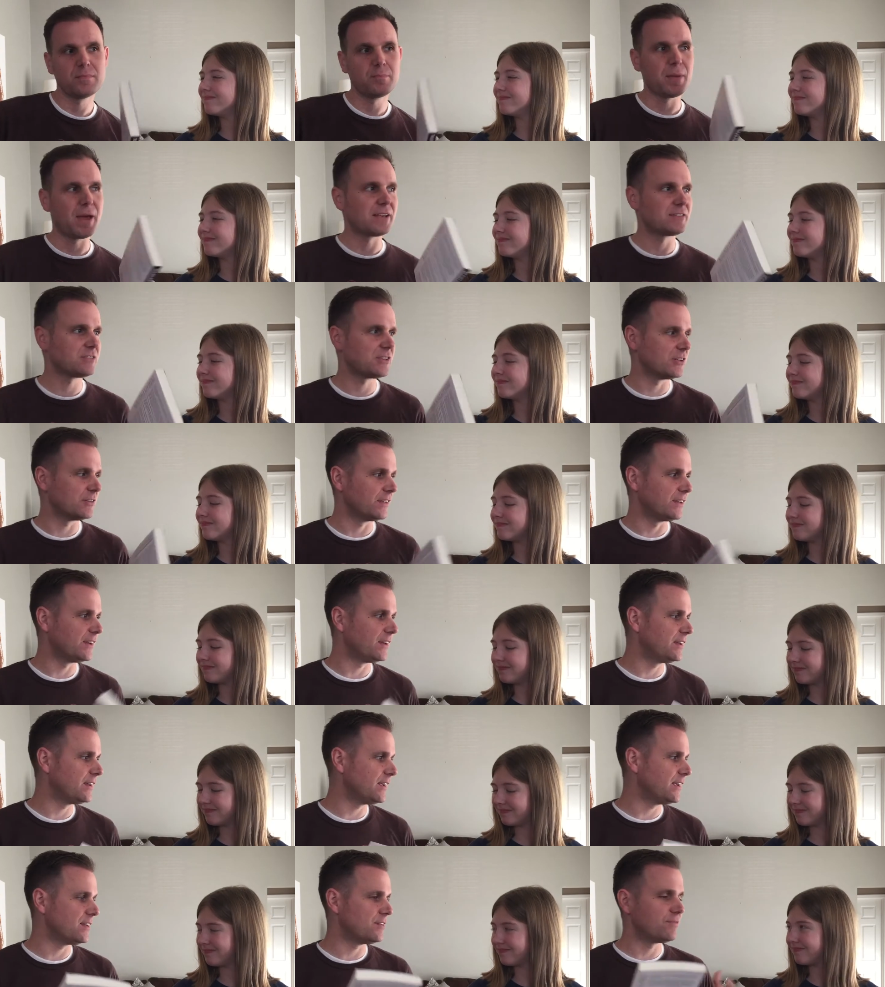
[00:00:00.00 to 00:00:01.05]

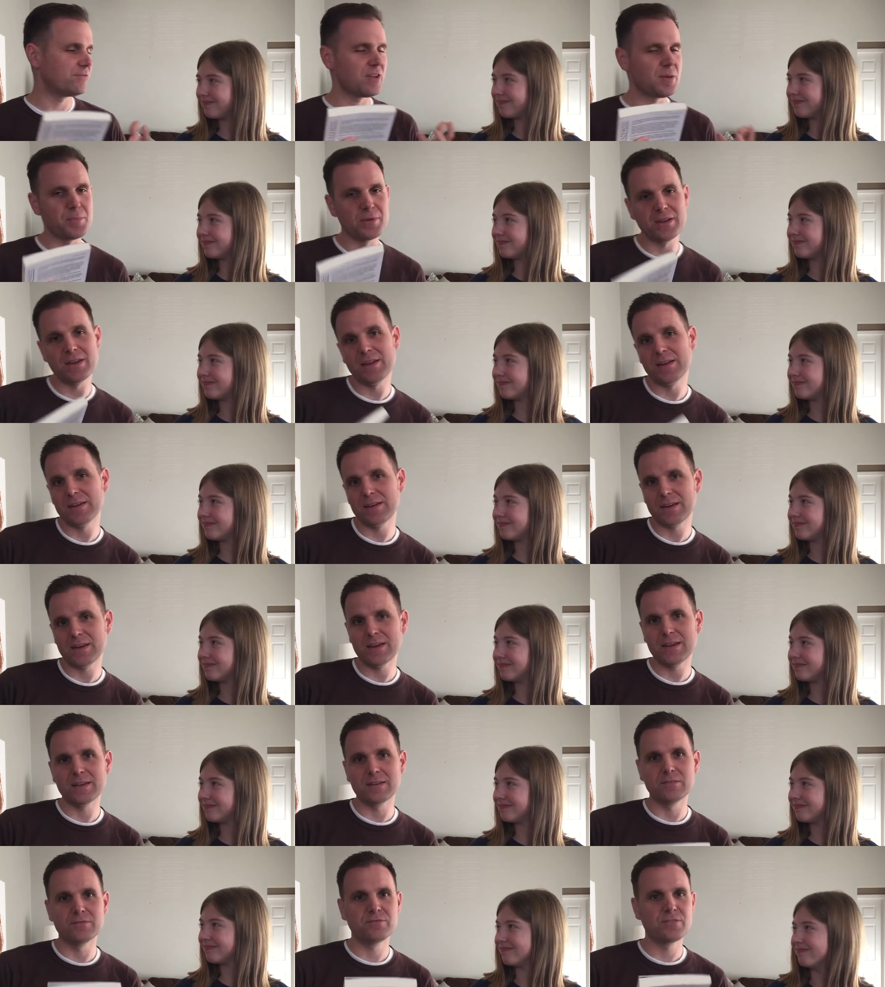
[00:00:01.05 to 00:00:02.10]
Speaker 1: masculinity and
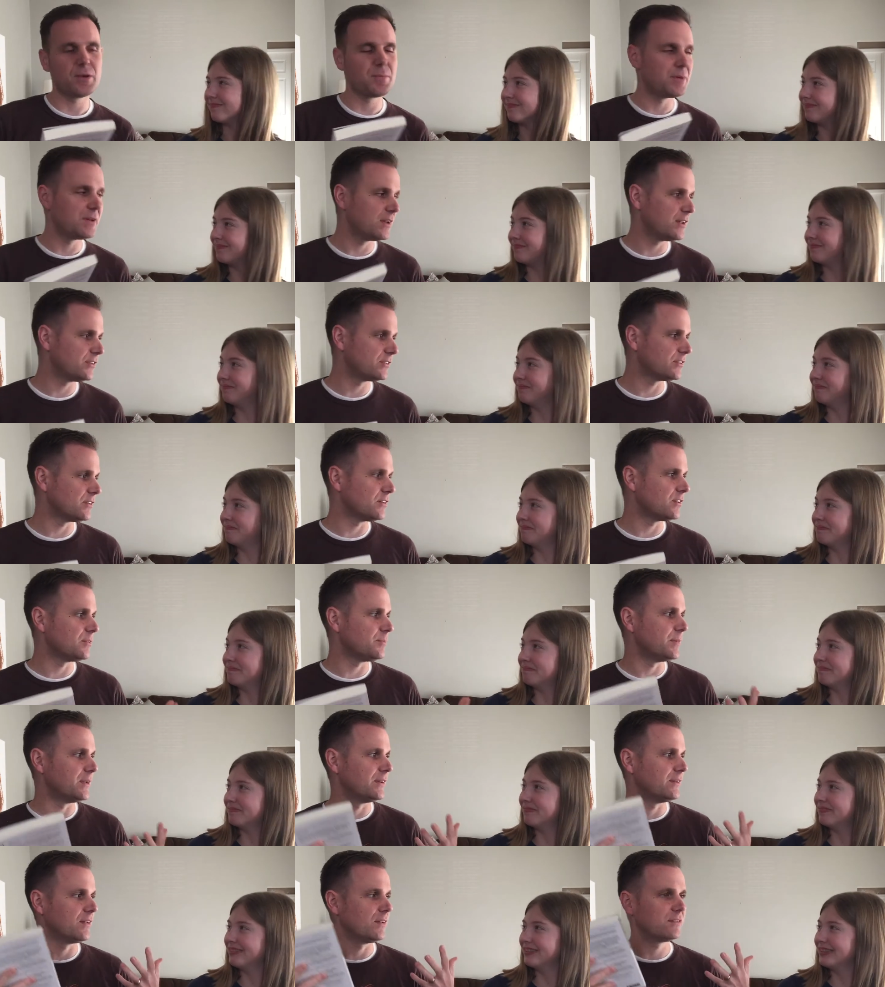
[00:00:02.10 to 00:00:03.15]
femininity and
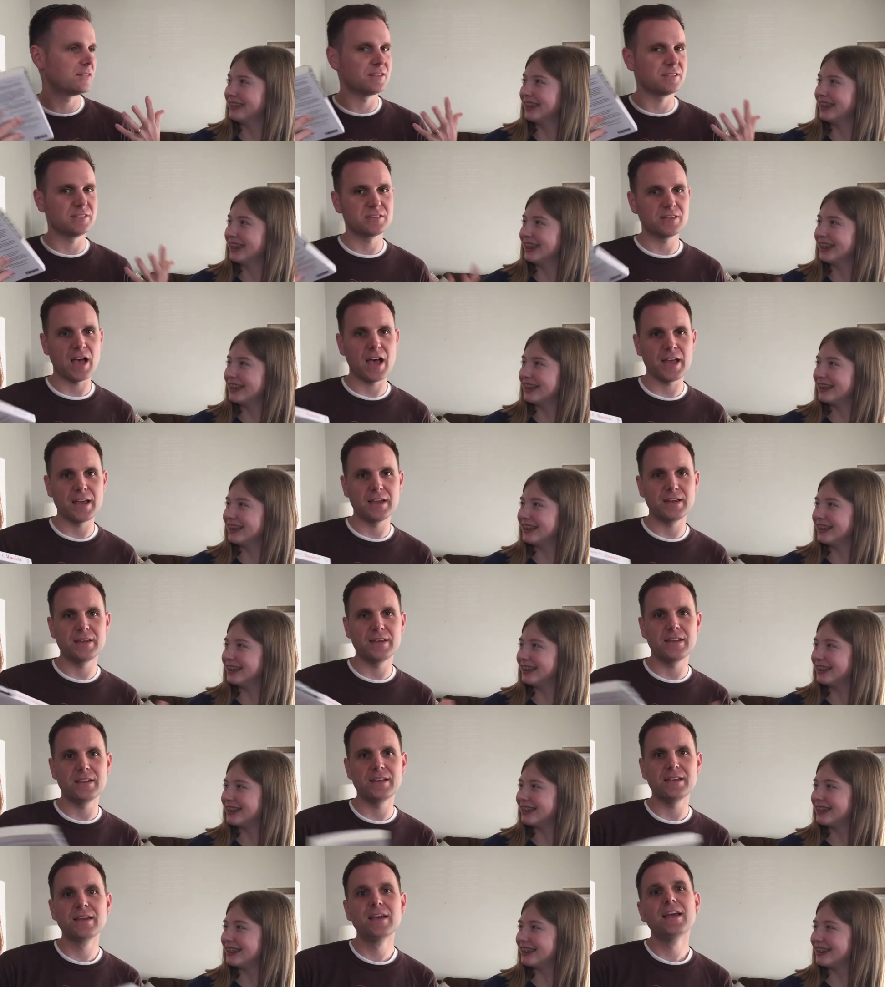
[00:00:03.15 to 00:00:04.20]
feminism and
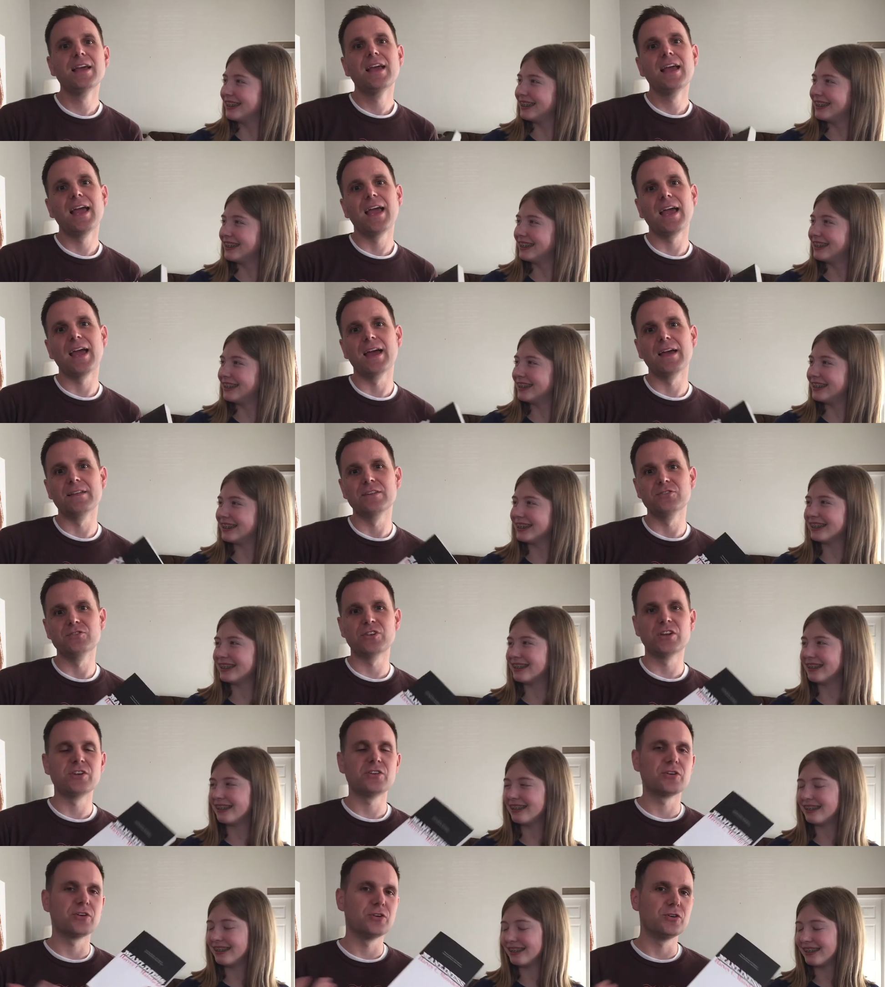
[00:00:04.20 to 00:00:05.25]
society and
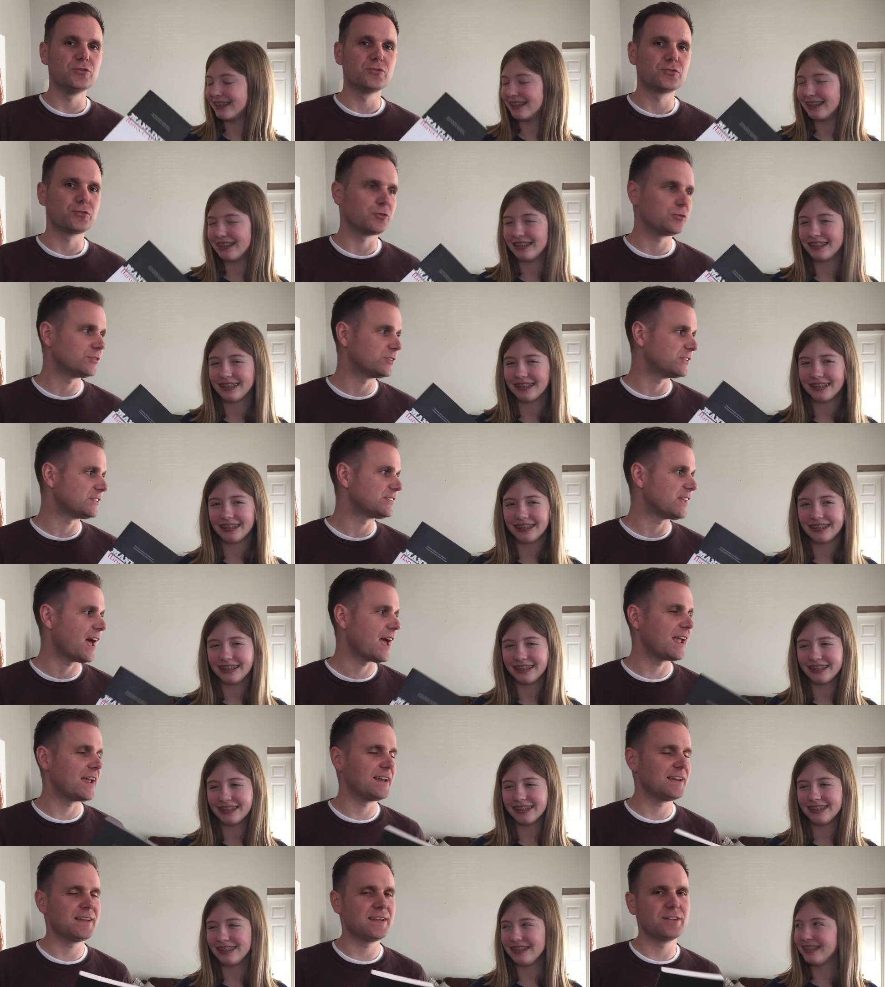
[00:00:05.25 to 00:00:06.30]
gender neutral
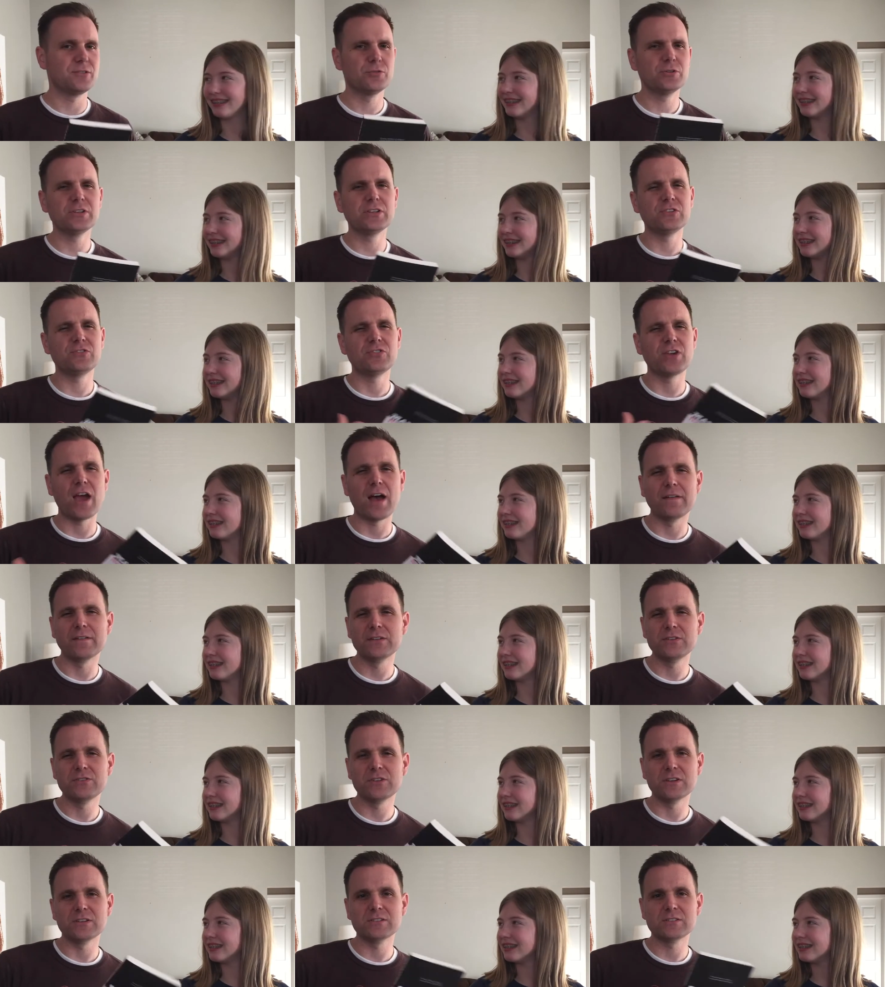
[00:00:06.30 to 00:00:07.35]
society and really
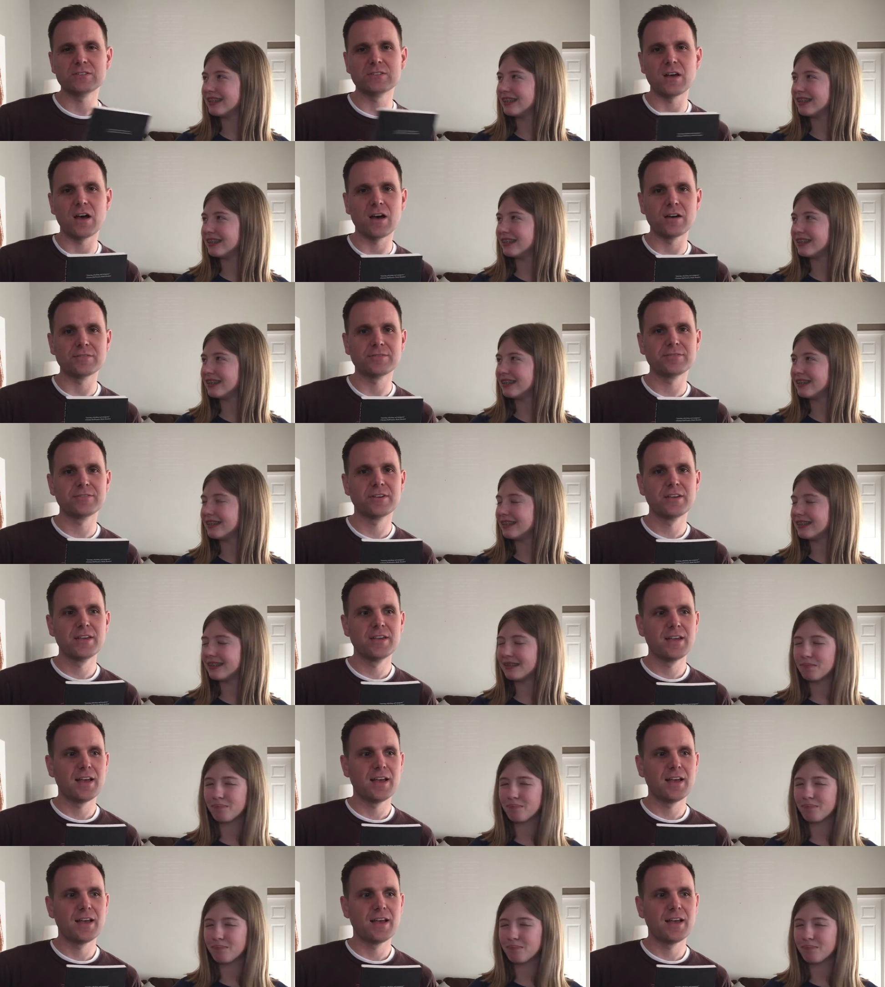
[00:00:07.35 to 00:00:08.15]
challenging stuff,